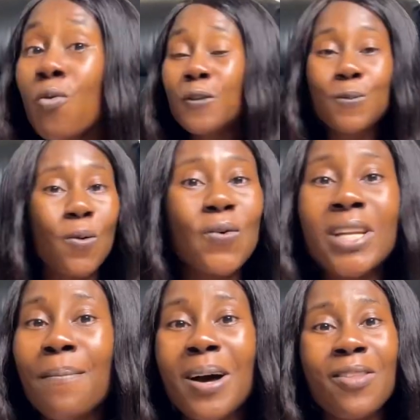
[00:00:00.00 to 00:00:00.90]
we've spoken
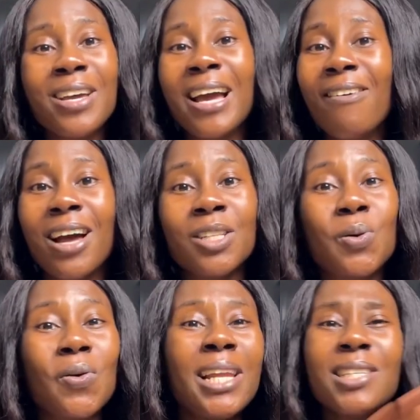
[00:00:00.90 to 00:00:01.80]
about the
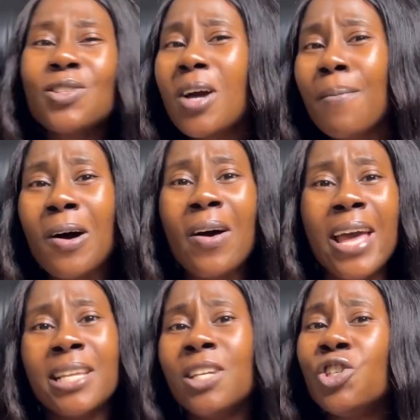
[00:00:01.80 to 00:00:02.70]
guarantor, let's talk about
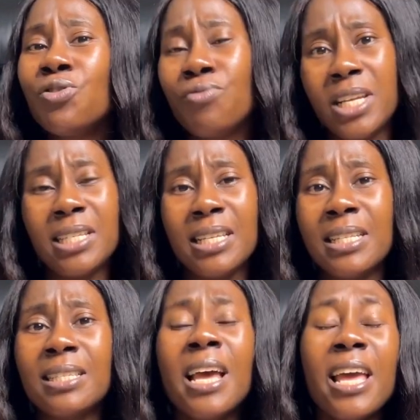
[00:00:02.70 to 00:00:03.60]
energy
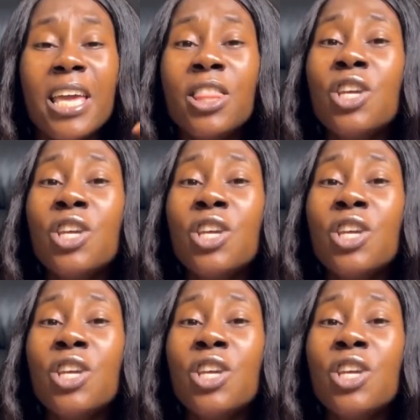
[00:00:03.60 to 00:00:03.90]
ratings. In the